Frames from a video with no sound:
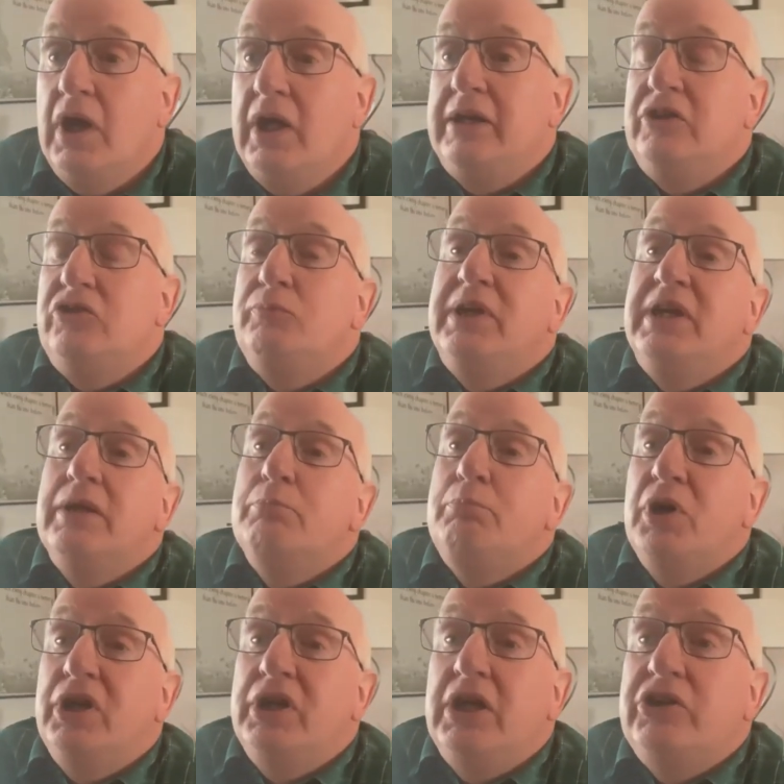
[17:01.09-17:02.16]
And he's being
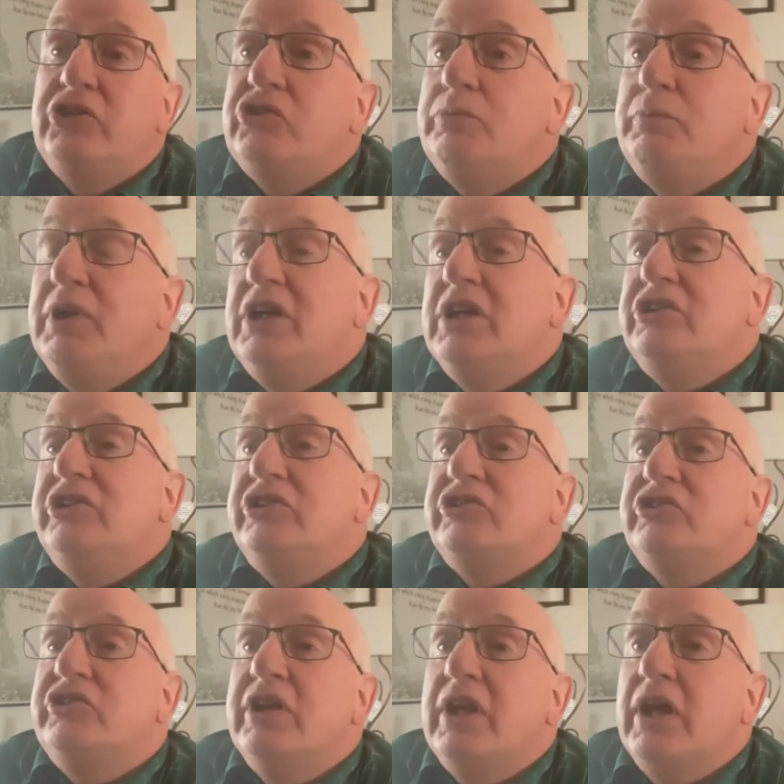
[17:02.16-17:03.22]
punished because
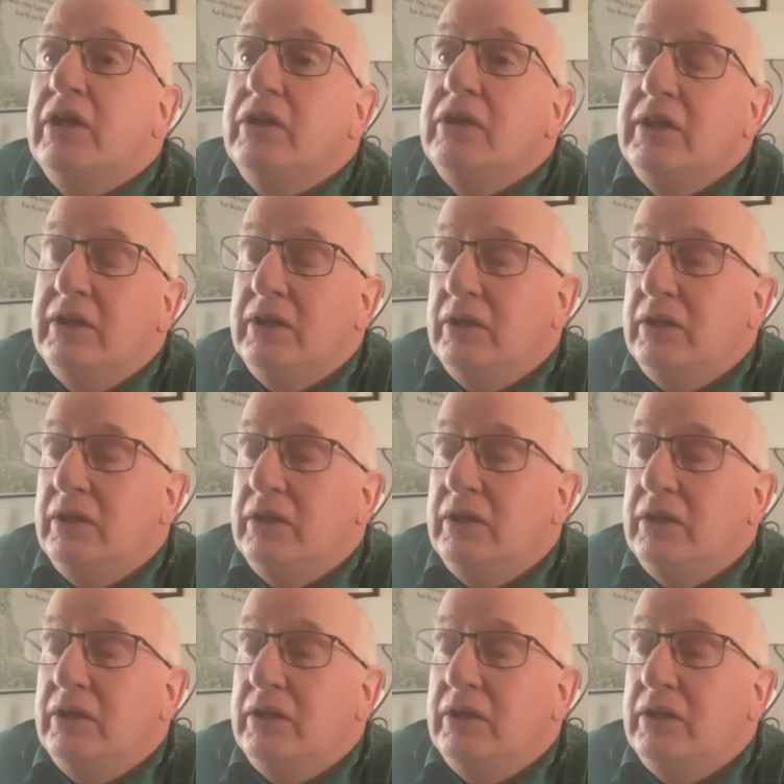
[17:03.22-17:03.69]
he's a sinner.